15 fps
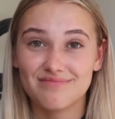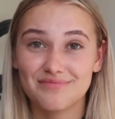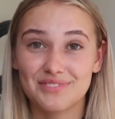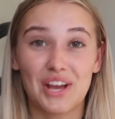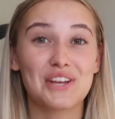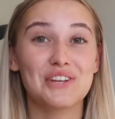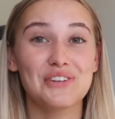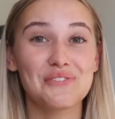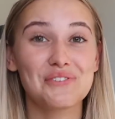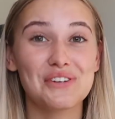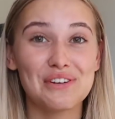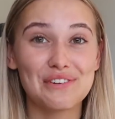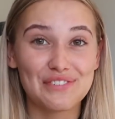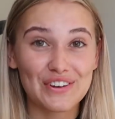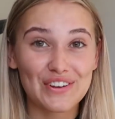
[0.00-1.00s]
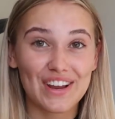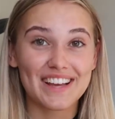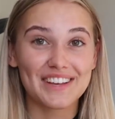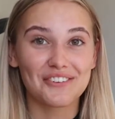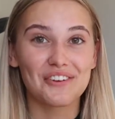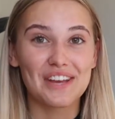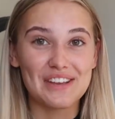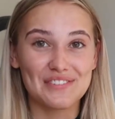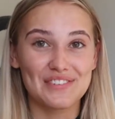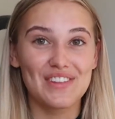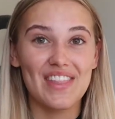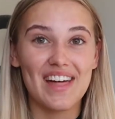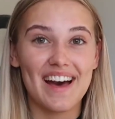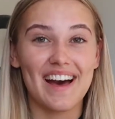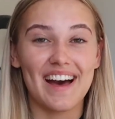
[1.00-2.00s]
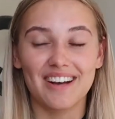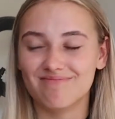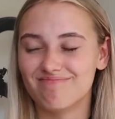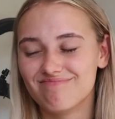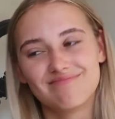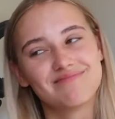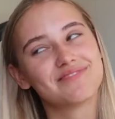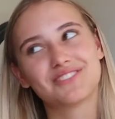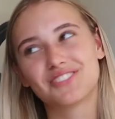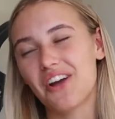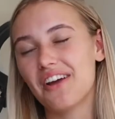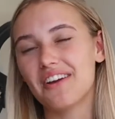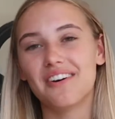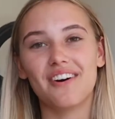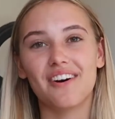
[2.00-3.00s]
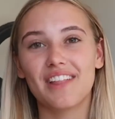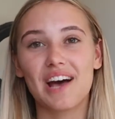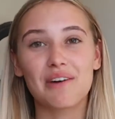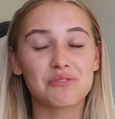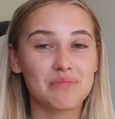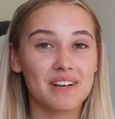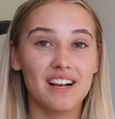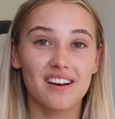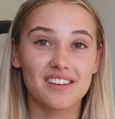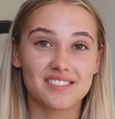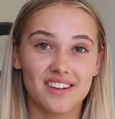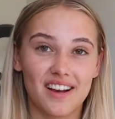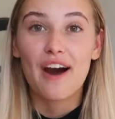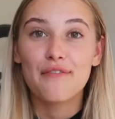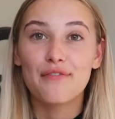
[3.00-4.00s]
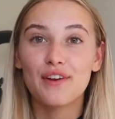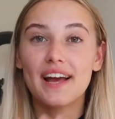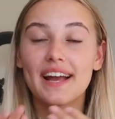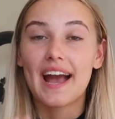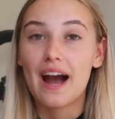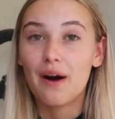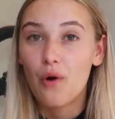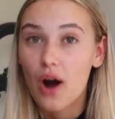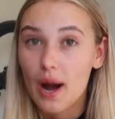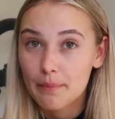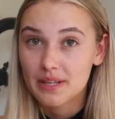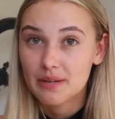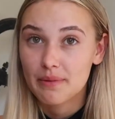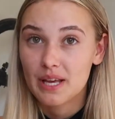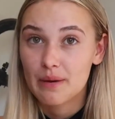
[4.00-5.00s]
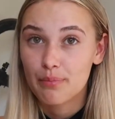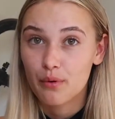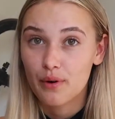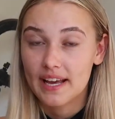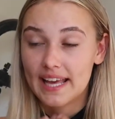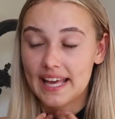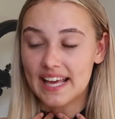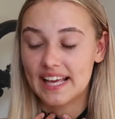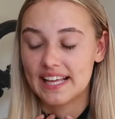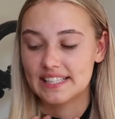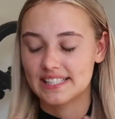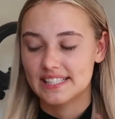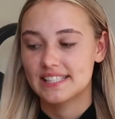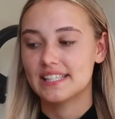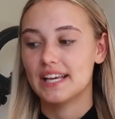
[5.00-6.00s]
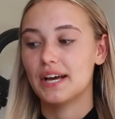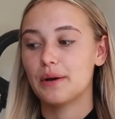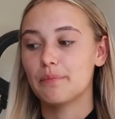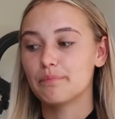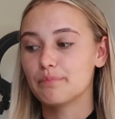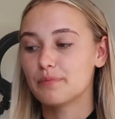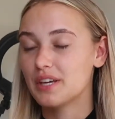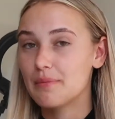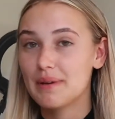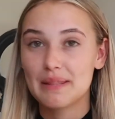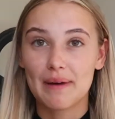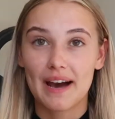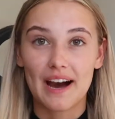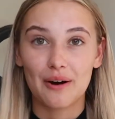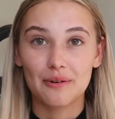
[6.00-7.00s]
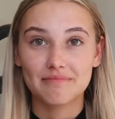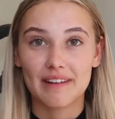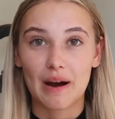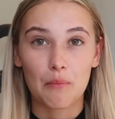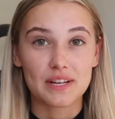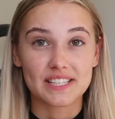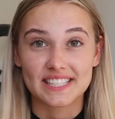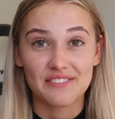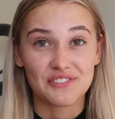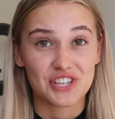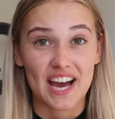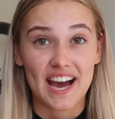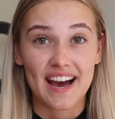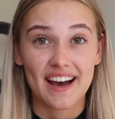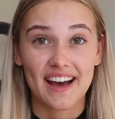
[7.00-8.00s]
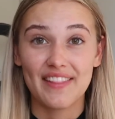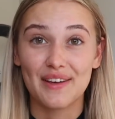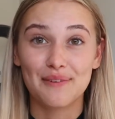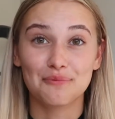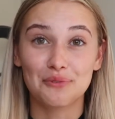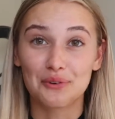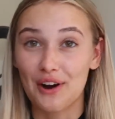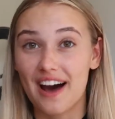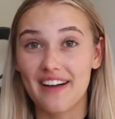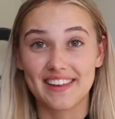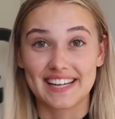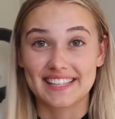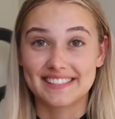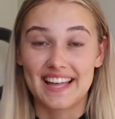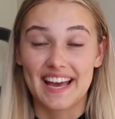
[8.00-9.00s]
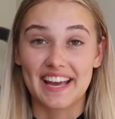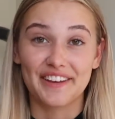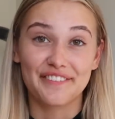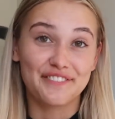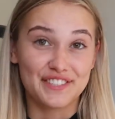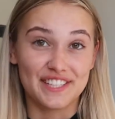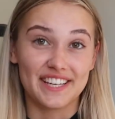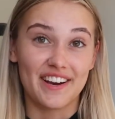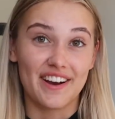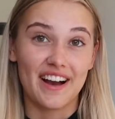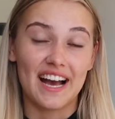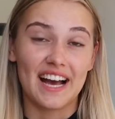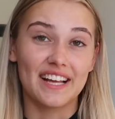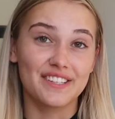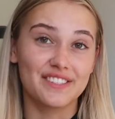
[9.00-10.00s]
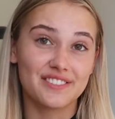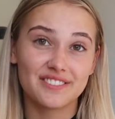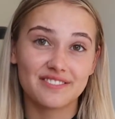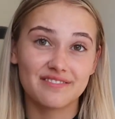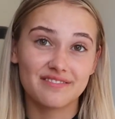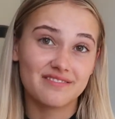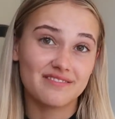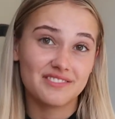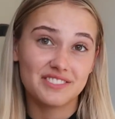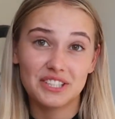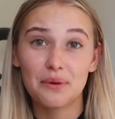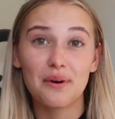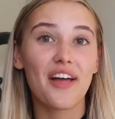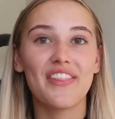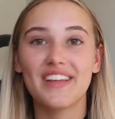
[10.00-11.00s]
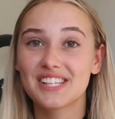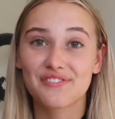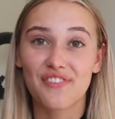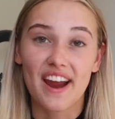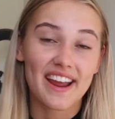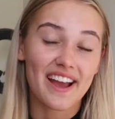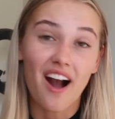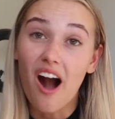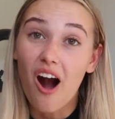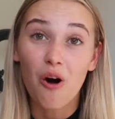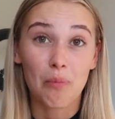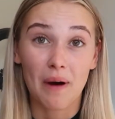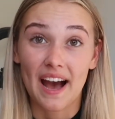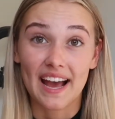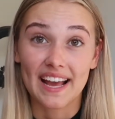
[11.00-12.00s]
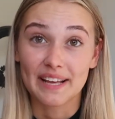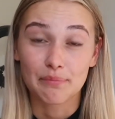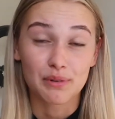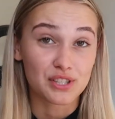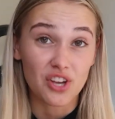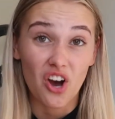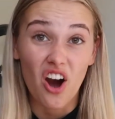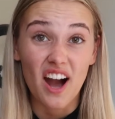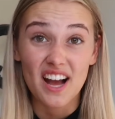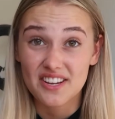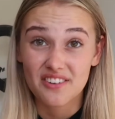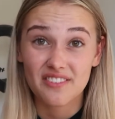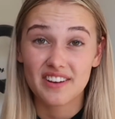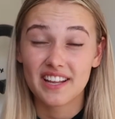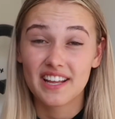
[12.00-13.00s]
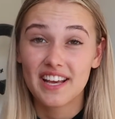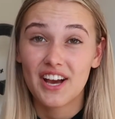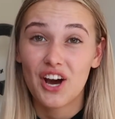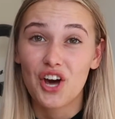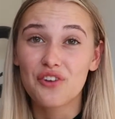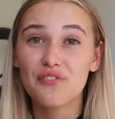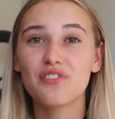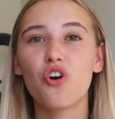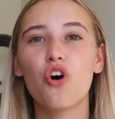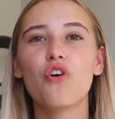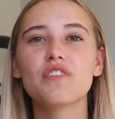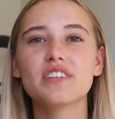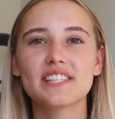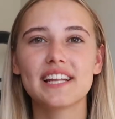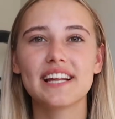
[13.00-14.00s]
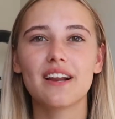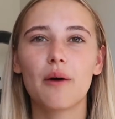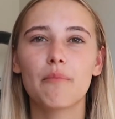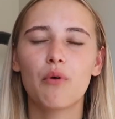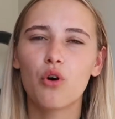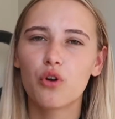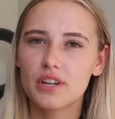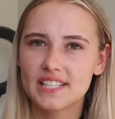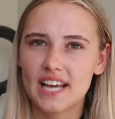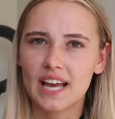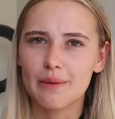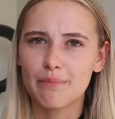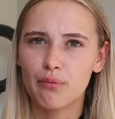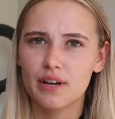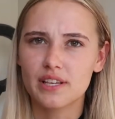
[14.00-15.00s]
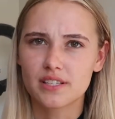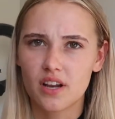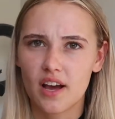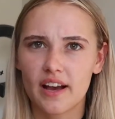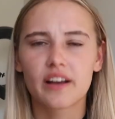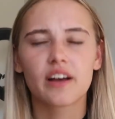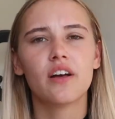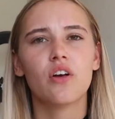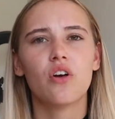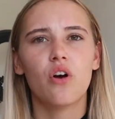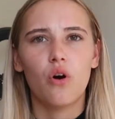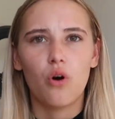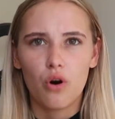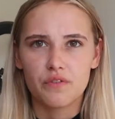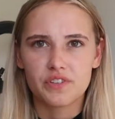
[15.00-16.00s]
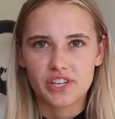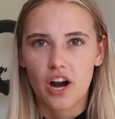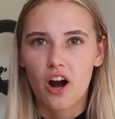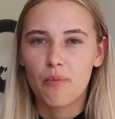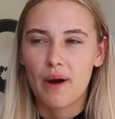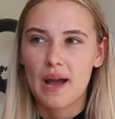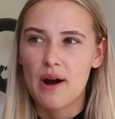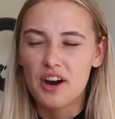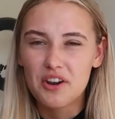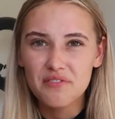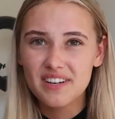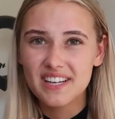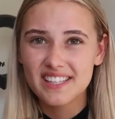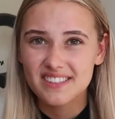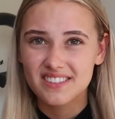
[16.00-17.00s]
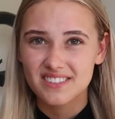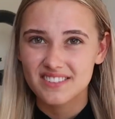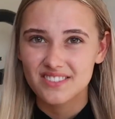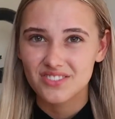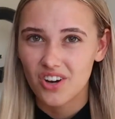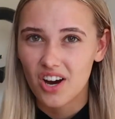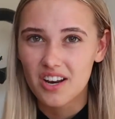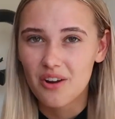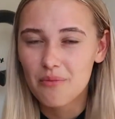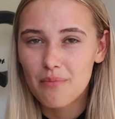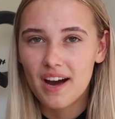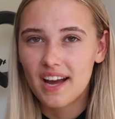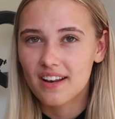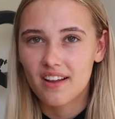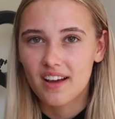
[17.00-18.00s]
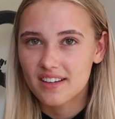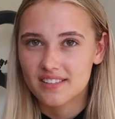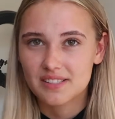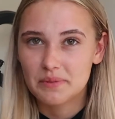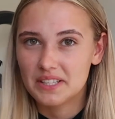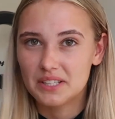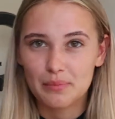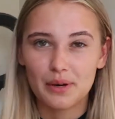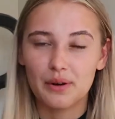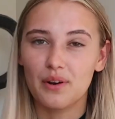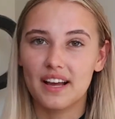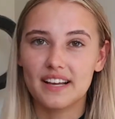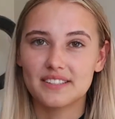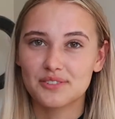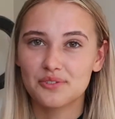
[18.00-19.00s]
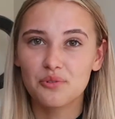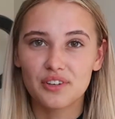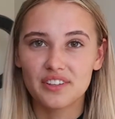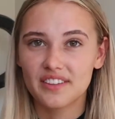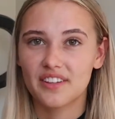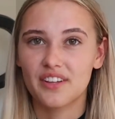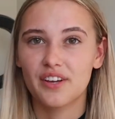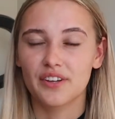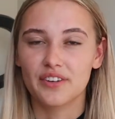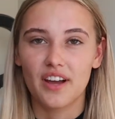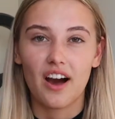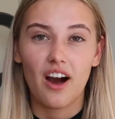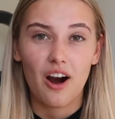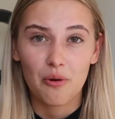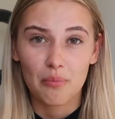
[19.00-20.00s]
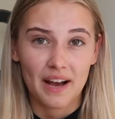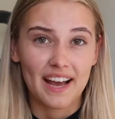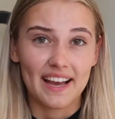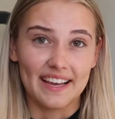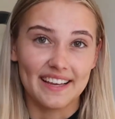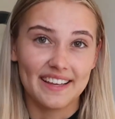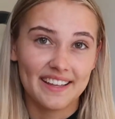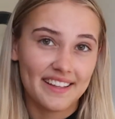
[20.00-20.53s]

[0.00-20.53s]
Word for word: that you you feel like you're not even there Don't, oh that was me last night i feel like how i'm gonna meet a boy is gonna meet them out and we're just gonna have a chat and then we'll go out the next day for dinner and you know what, at this rate i'll pay because i don't i don't obviously like on a date boys like obviously i'll pay i don't really i don't mind like splitting the bill like it's all good in the hood like i'll pay